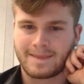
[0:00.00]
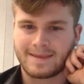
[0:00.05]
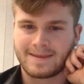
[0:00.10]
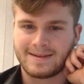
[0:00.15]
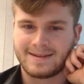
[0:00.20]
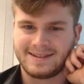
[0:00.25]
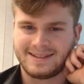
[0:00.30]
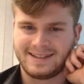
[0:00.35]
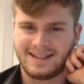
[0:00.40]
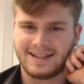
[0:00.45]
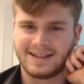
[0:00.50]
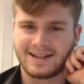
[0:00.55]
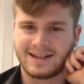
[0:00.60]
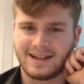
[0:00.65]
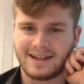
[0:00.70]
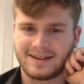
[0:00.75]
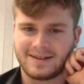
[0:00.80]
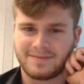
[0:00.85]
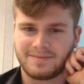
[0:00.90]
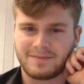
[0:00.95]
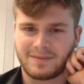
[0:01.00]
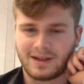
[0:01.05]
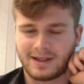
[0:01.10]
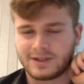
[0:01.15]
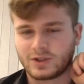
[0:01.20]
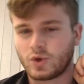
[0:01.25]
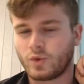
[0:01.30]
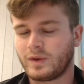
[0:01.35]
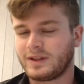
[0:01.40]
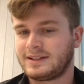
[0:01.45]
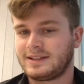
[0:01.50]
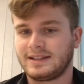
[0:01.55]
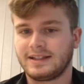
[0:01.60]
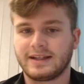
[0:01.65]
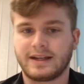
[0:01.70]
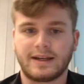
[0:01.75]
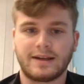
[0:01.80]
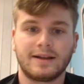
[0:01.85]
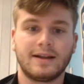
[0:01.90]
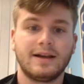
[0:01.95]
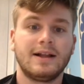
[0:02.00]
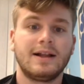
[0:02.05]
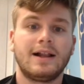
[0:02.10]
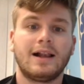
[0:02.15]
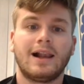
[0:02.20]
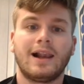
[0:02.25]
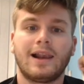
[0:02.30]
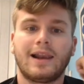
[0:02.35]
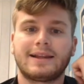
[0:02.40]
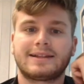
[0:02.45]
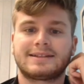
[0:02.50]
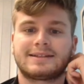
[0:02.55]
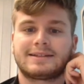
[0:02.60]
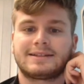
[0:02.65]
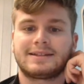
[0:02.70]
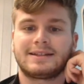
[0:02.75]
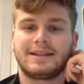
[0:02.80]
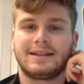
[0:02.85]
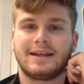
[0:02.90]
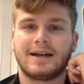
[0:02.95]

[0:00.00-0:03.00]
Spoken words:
sea green. Let's go with sea green. Let's see